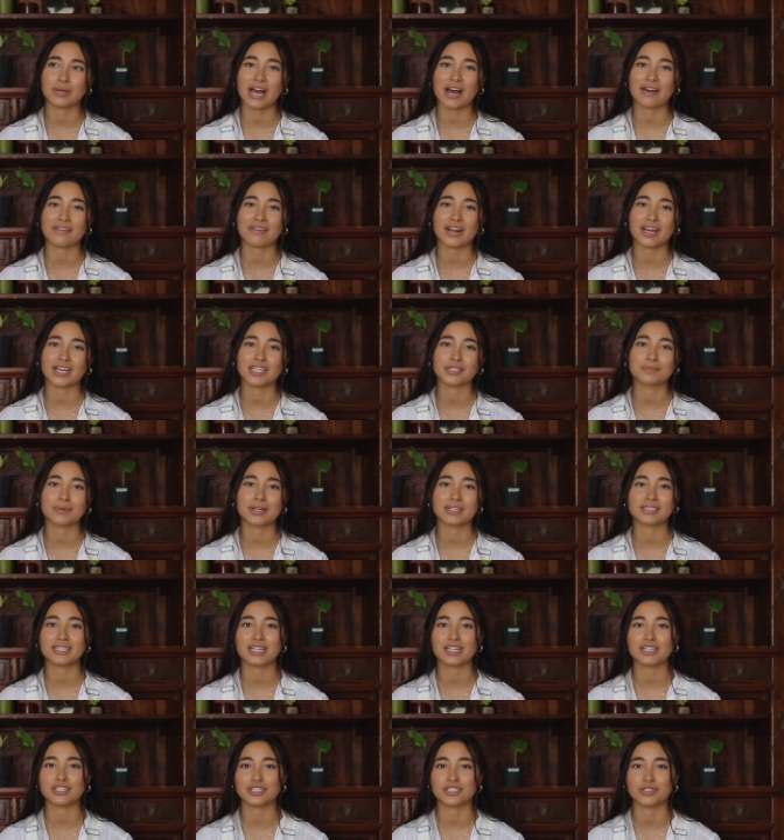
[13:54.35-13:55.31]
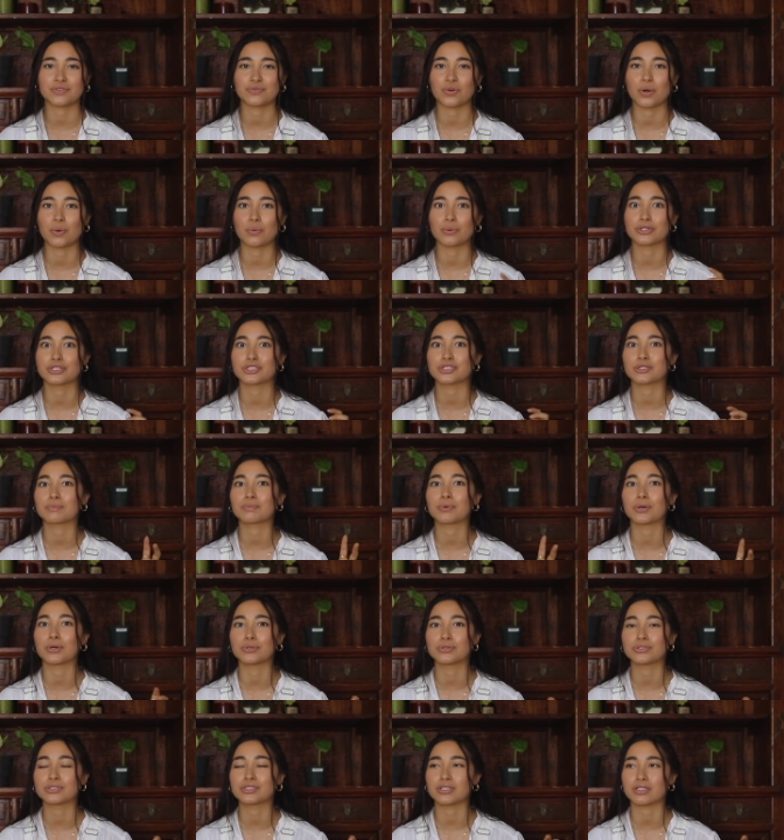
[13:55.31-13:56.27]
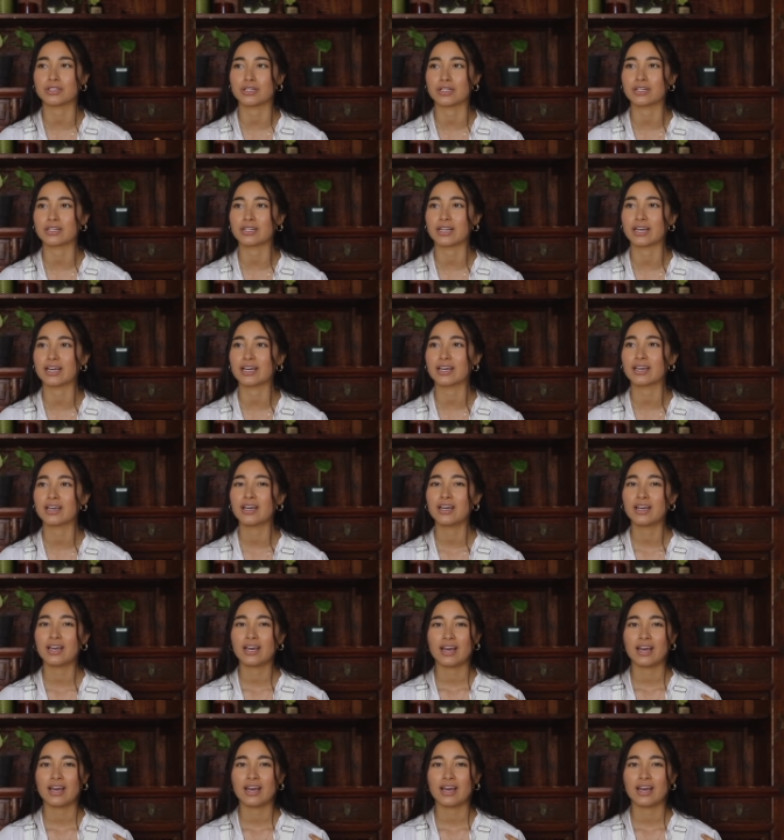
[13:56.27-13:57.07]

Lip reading: We have an expectation of what we're supposed to look like.